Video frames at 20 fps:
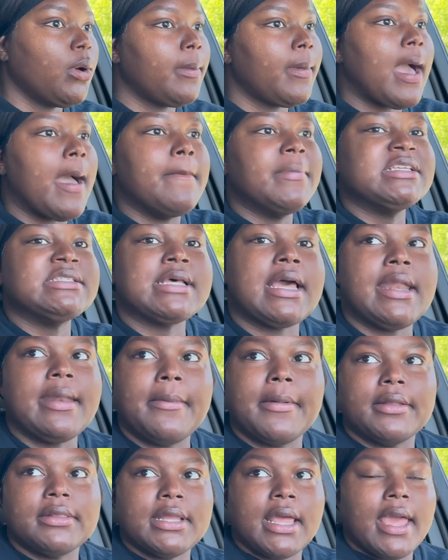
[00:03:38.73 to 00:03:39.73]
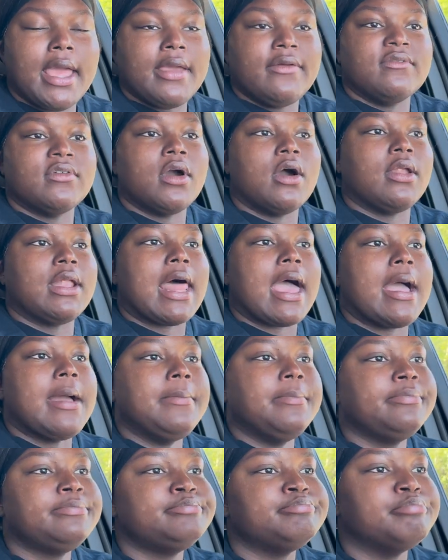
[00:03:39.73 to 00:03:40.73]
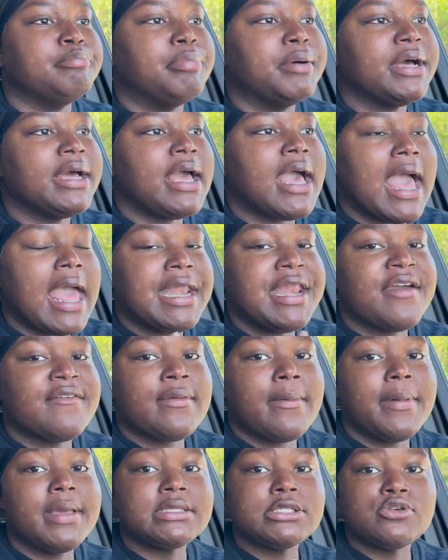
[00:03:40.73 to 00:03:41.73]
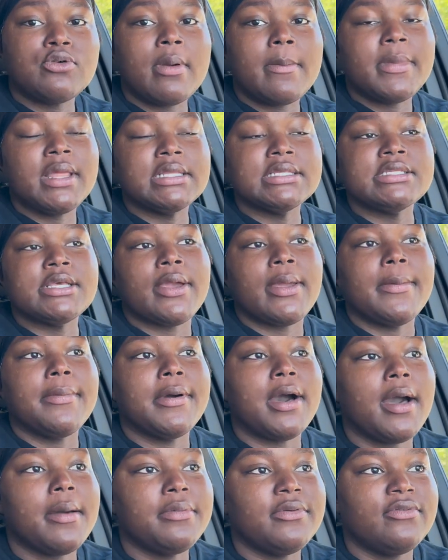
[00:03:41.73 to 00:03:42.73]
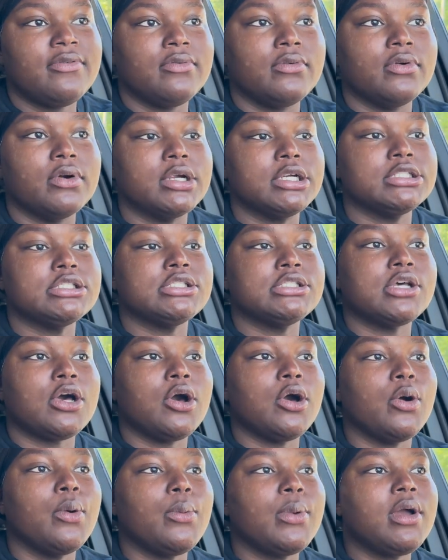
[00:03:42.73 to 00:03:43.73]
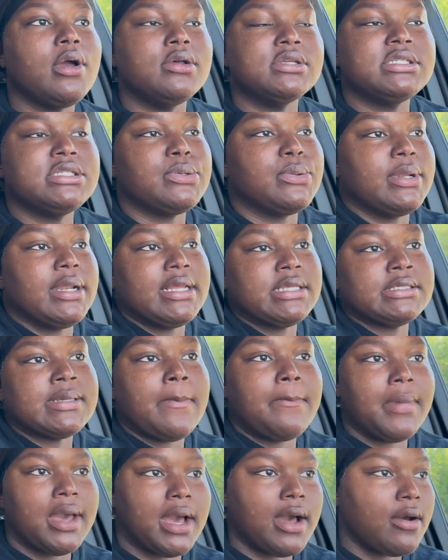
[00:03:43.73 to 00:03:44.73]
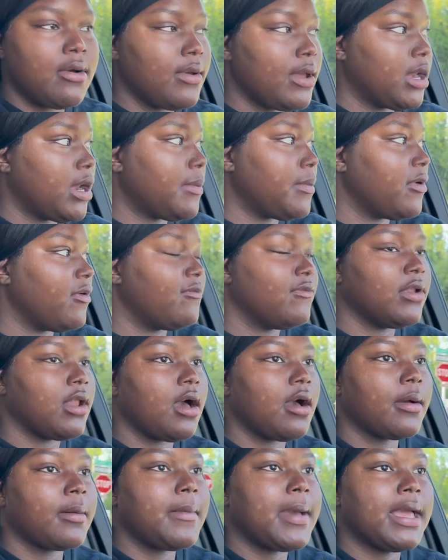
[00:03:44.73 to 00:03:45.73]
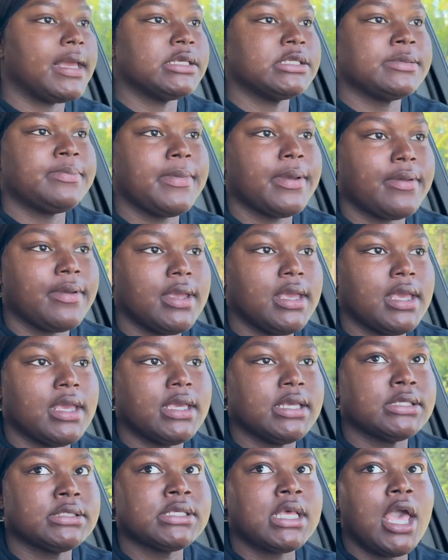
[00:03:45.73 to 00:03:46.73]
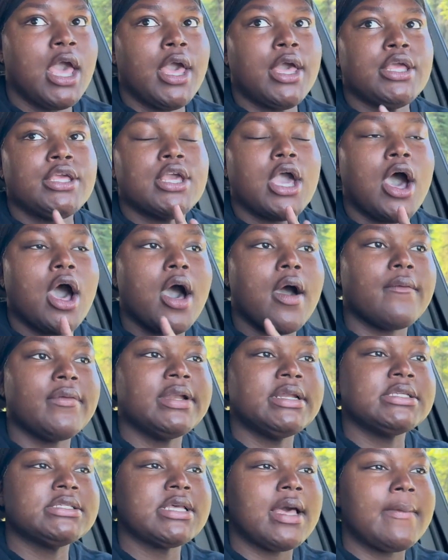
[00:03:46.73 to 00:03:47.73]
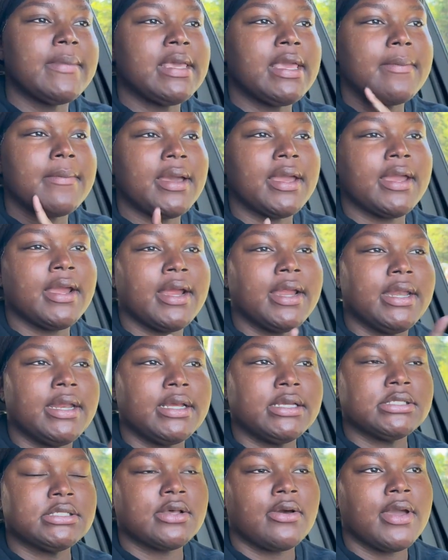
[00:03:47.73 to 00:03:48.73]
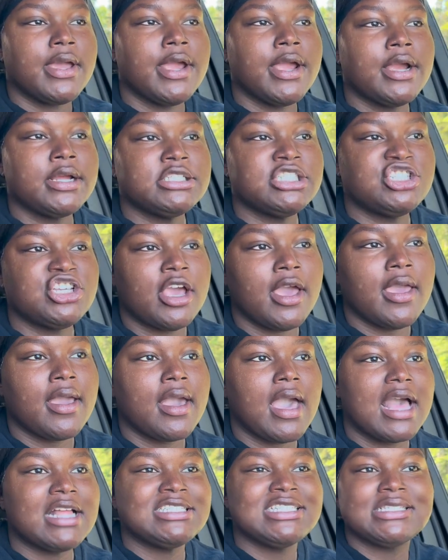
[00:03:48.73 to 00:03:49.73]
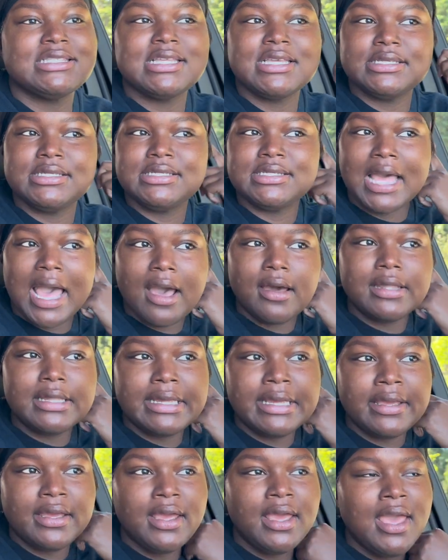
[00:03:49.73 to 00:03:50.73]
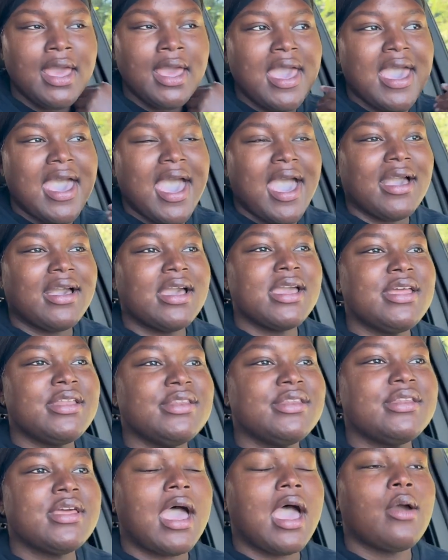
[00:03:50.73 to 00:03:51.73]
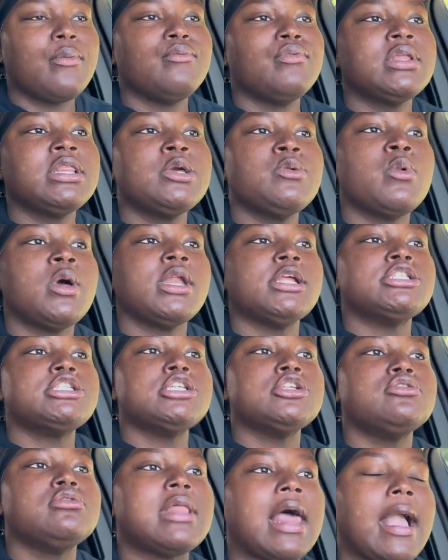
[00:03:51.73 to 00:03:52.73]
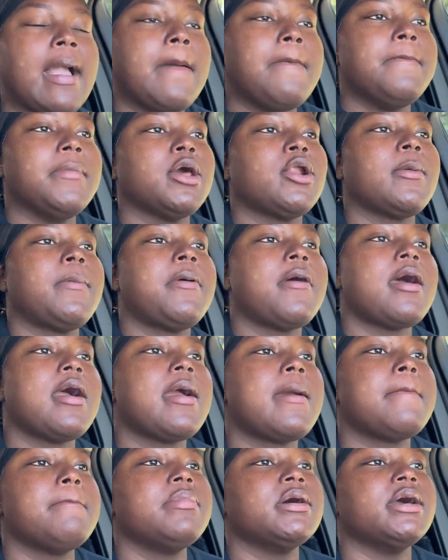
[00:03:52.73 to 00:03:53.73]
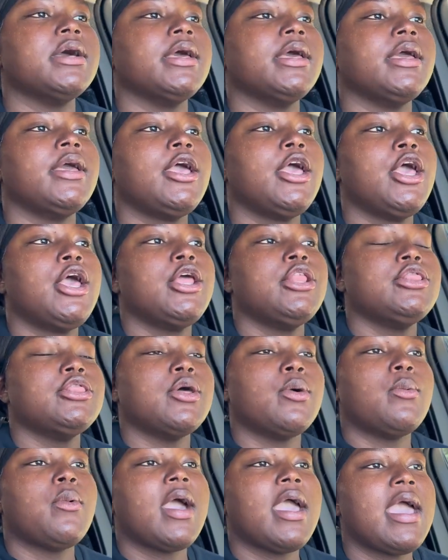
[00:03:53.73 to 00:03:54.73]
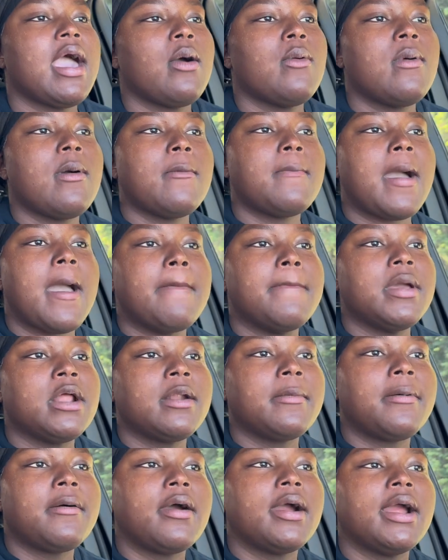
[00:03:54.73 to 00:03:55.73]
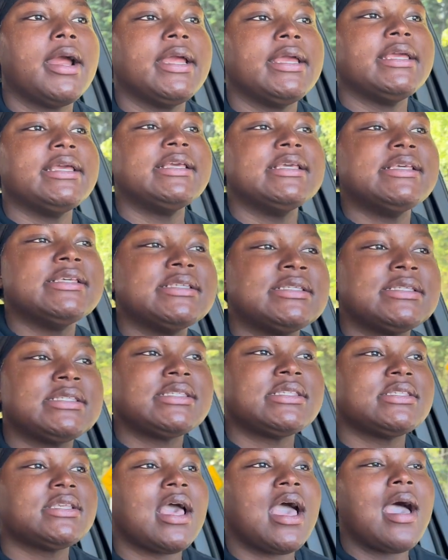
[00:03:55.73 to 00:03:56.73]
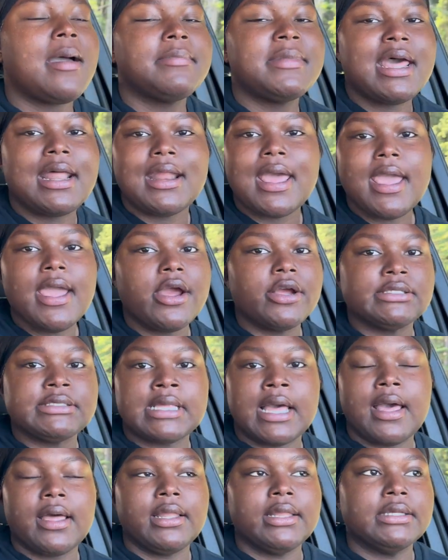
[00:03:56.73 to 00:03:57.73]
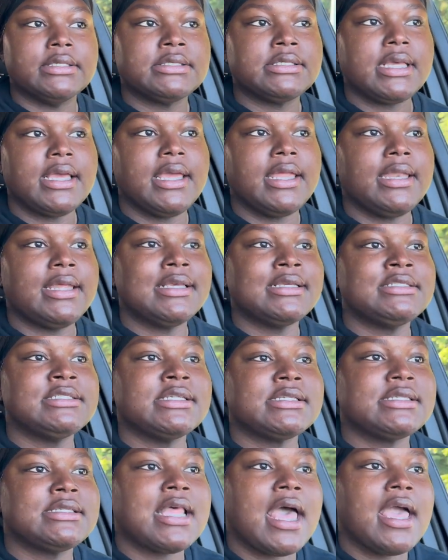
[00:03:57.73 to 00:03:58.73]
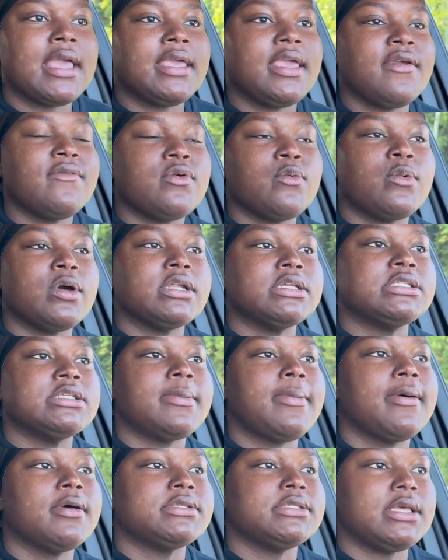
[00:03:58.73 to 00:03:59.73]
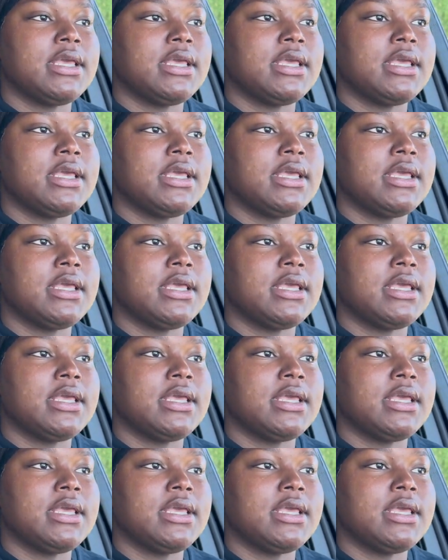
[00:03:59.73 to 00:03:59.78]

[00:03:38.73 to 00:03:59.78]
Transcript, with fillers: I'm excited about that, I ain't gonna lie. But I never been to a military bar before, so we're gonna see what that's about. And I'm gonna vlog my experience. Y'all already saw me get my hair done, so hair check. I just didn't style it. I couldn't, I really wanted to do like a middle part, but the way I want my middle part is, I'm not a hairstylist, and it's just not giving what it's supposed to